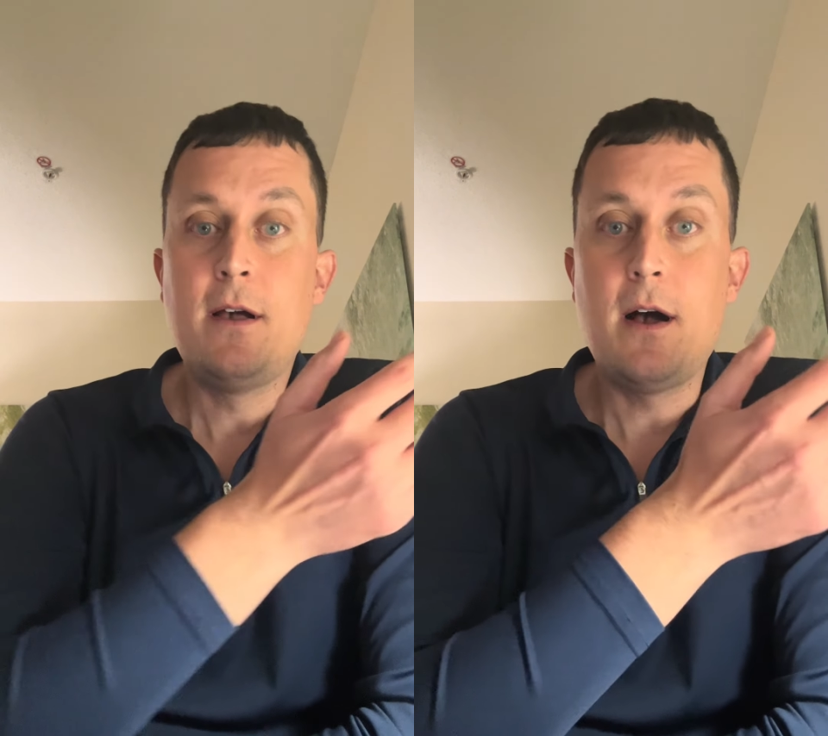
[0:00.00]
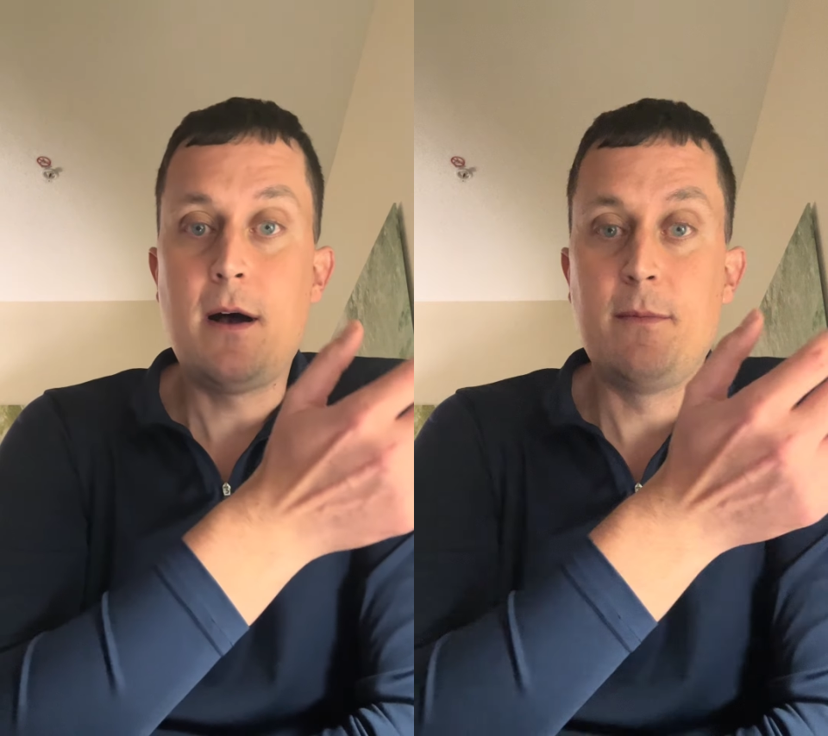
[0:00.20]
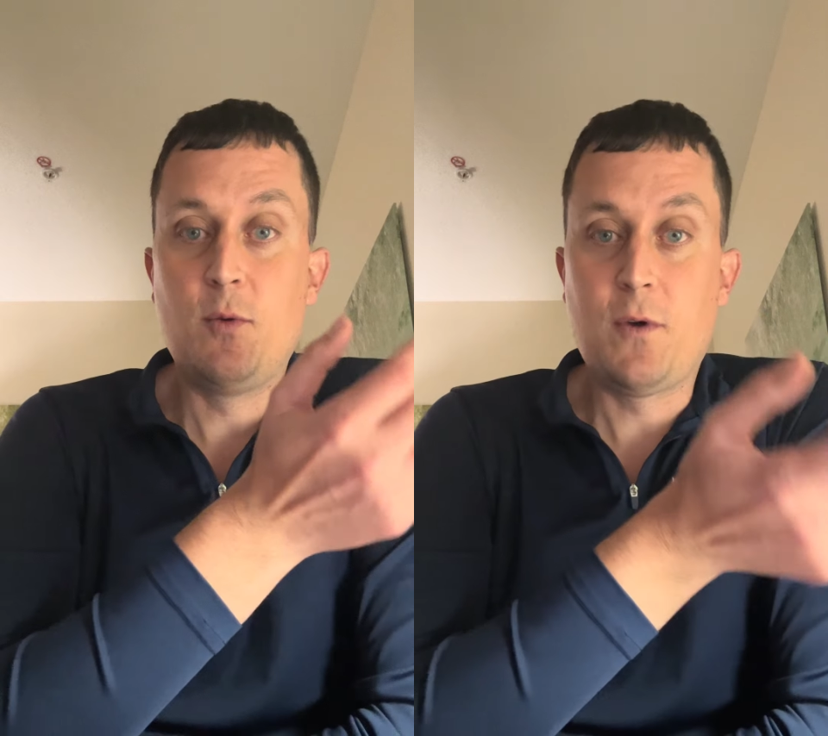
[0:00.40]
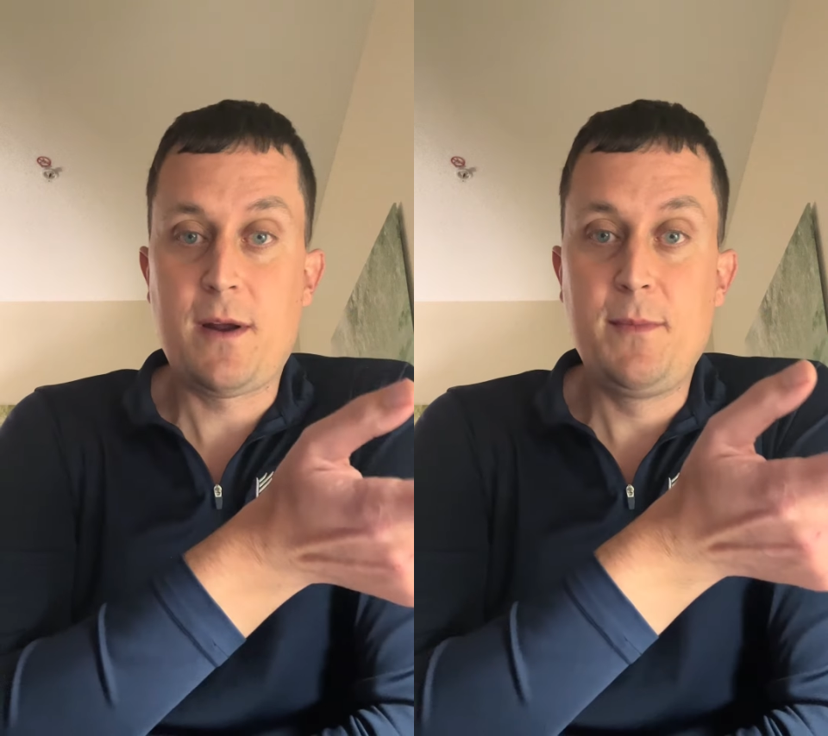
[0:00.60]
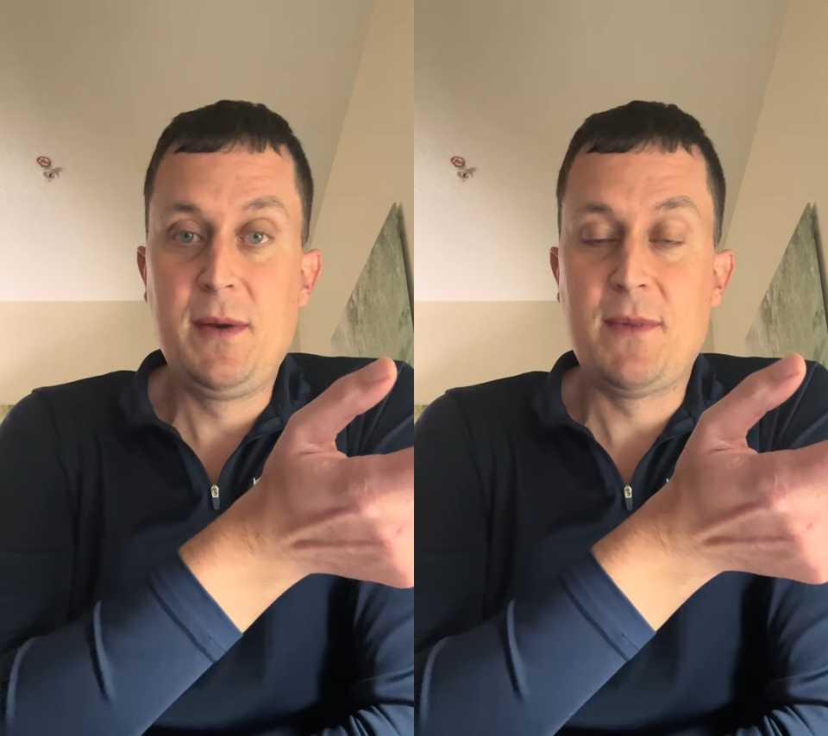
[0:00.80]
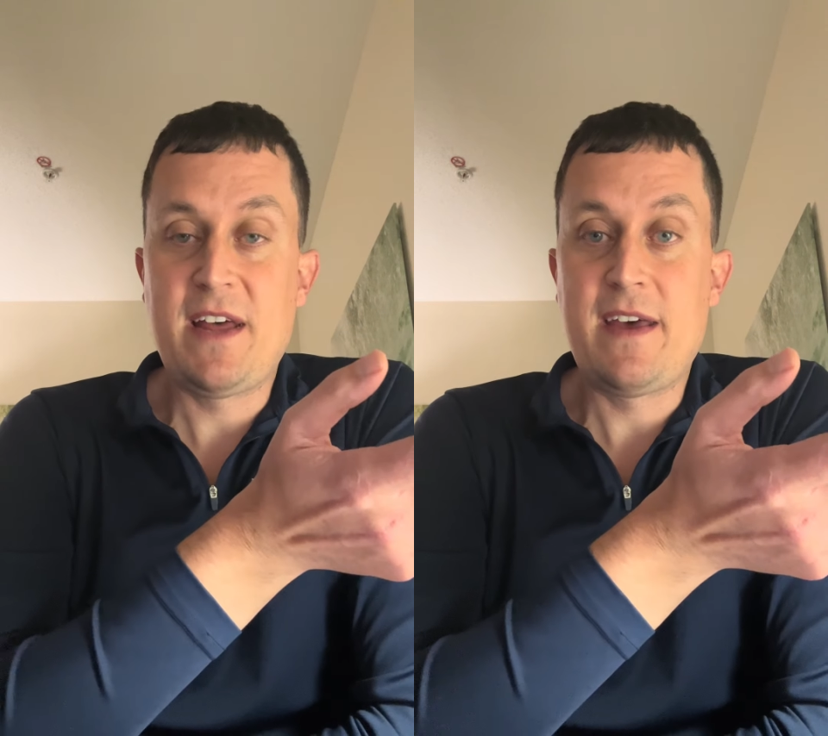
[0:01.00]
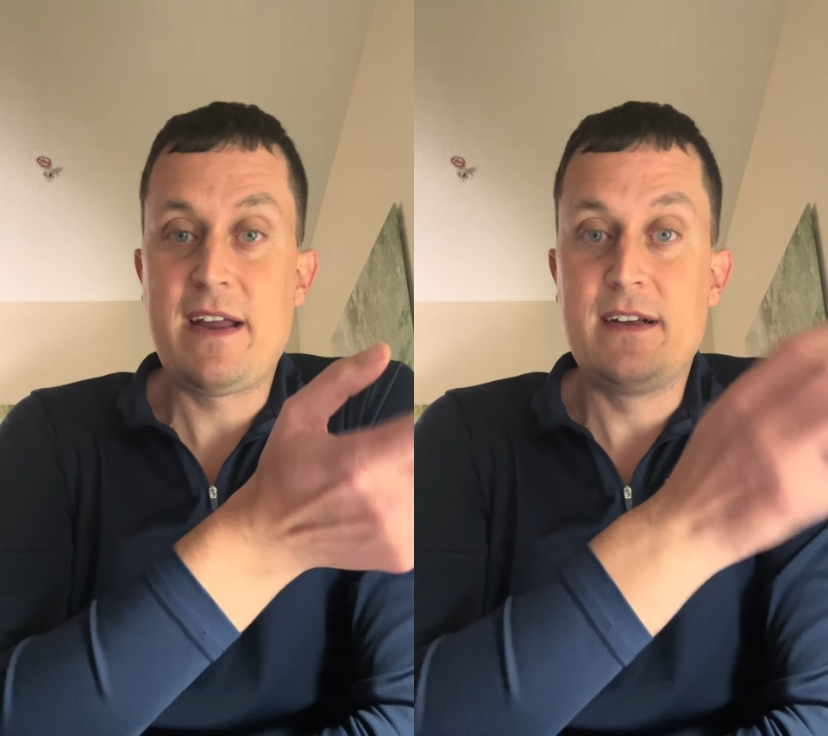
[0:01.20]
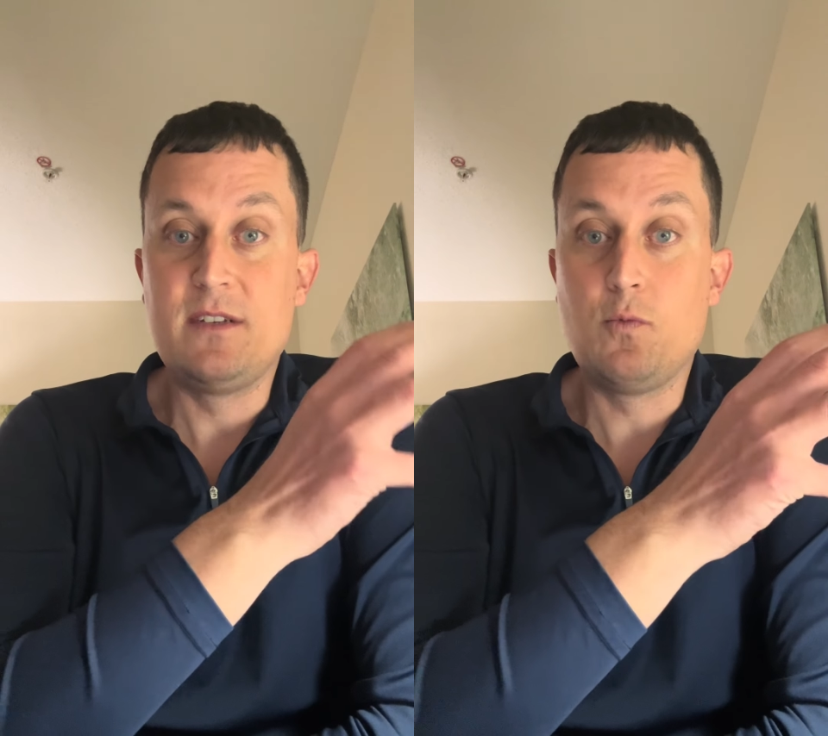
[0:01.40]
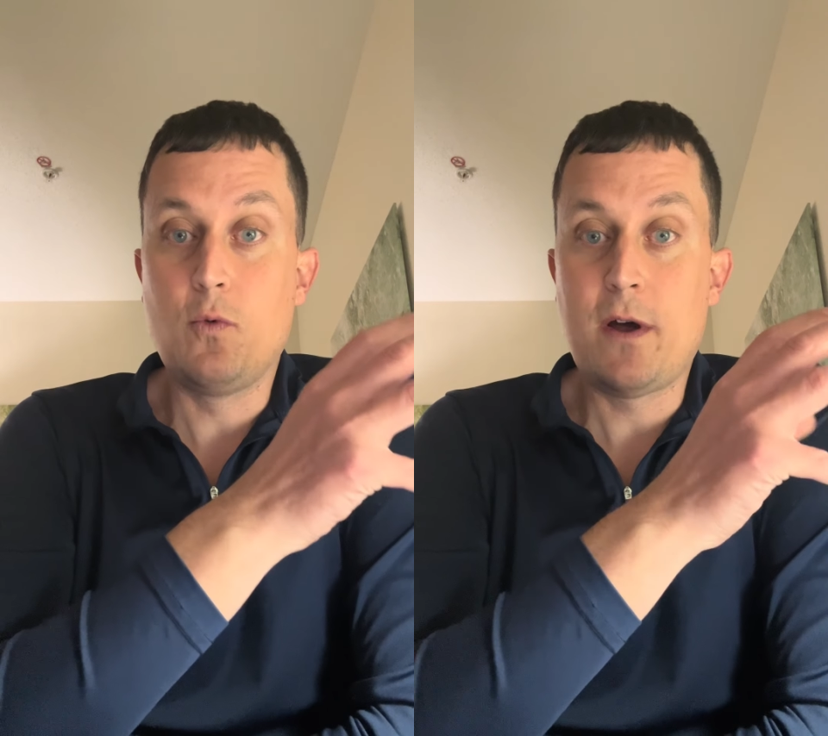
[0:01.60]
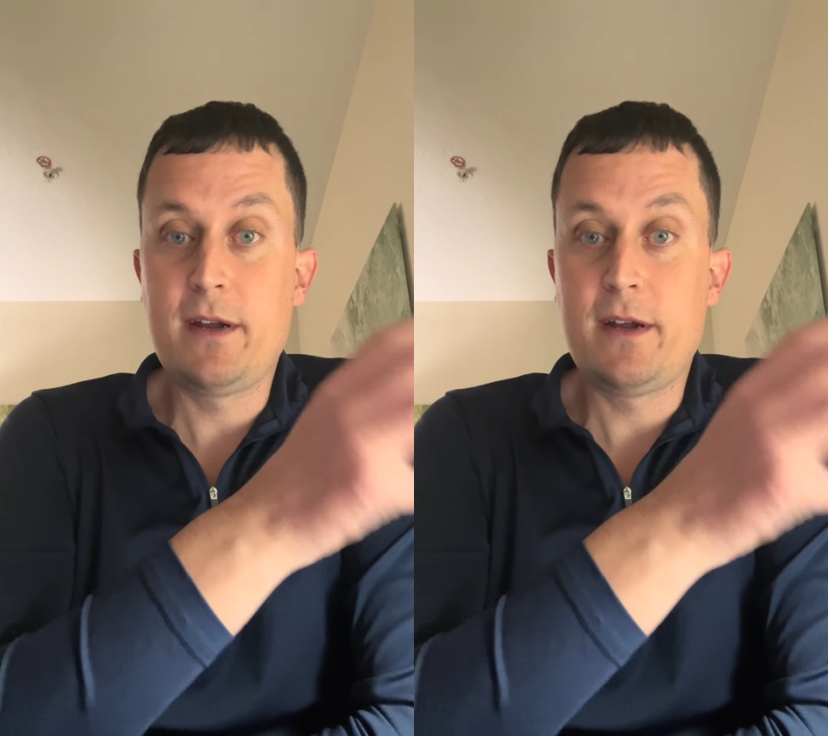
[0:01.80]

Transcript: And what I mean by that is what